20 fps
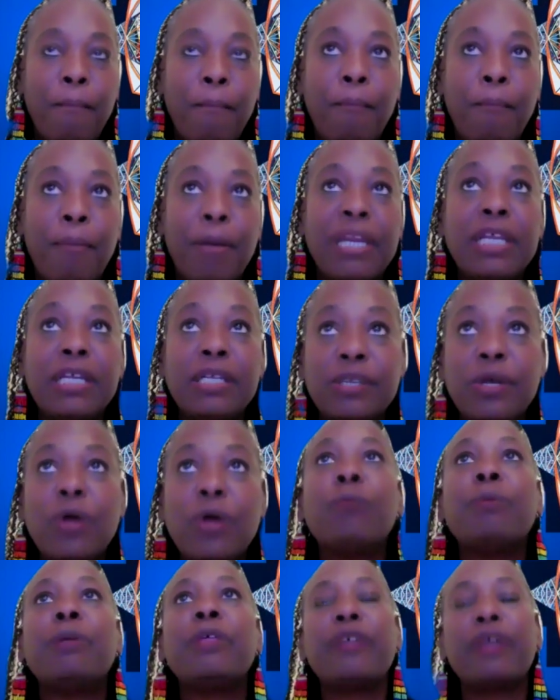But it
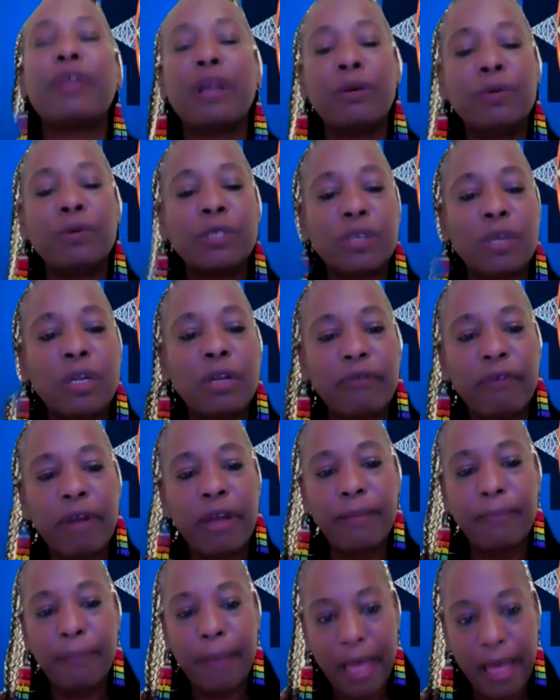told me that I was on the
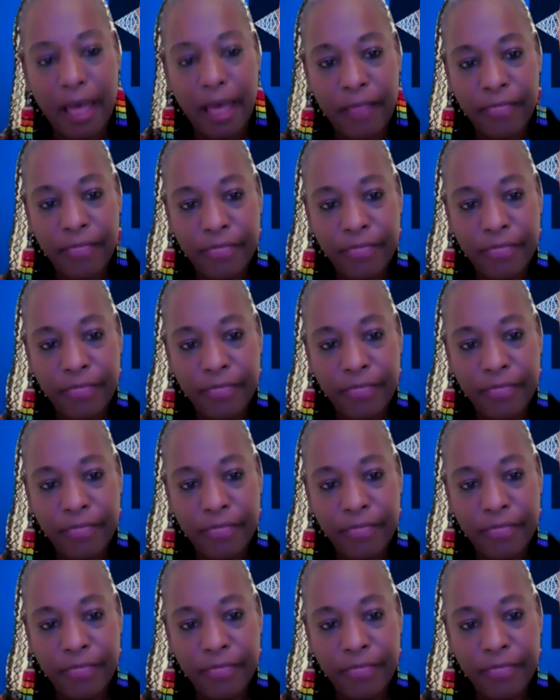right path.